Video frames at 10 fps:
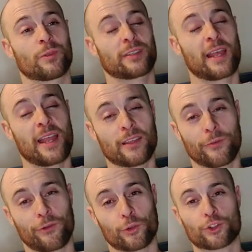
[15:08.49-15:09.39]
But in
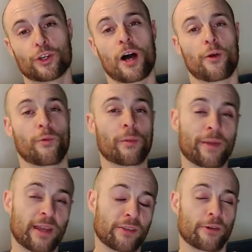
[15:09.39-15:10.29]
the future, I will
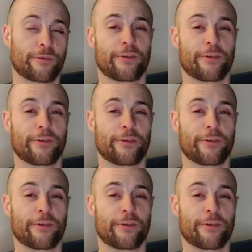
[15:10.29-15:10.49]
make another